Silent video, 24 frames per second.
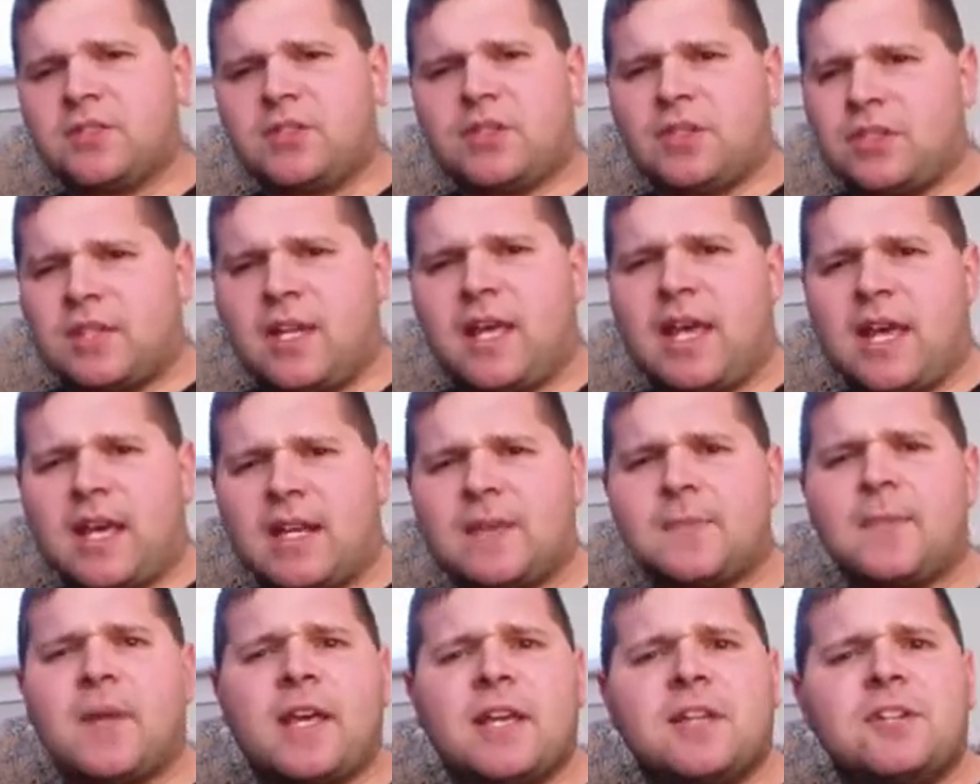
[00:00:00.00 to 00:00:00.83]
to see the
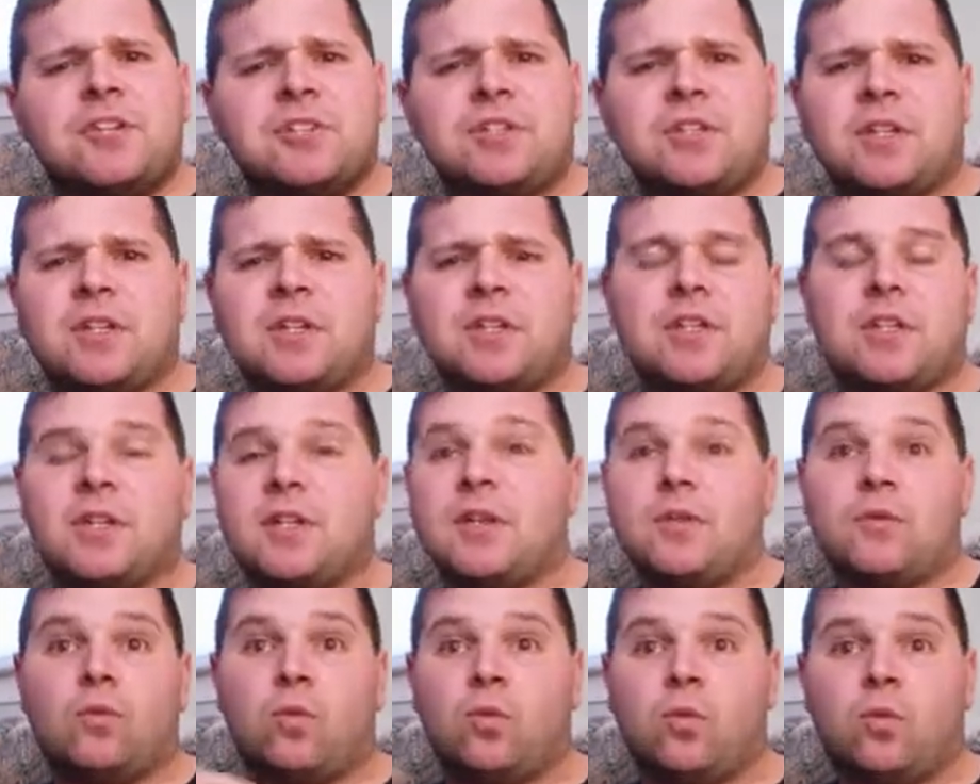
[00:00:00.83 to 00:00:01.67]
animation
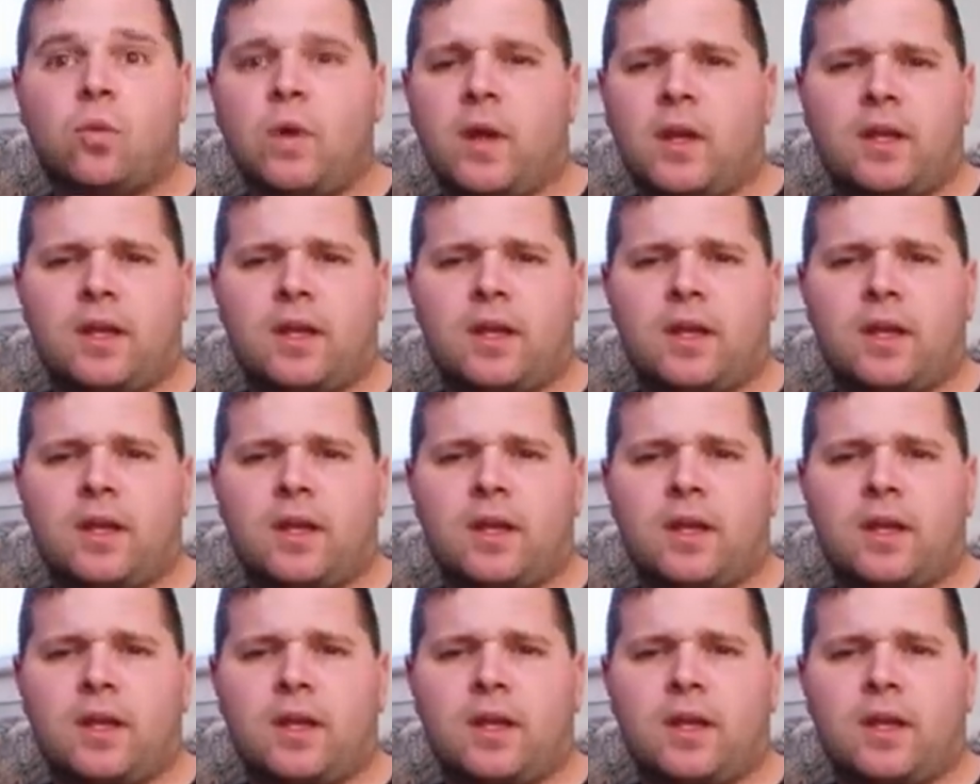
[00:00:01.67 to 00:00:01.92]
and,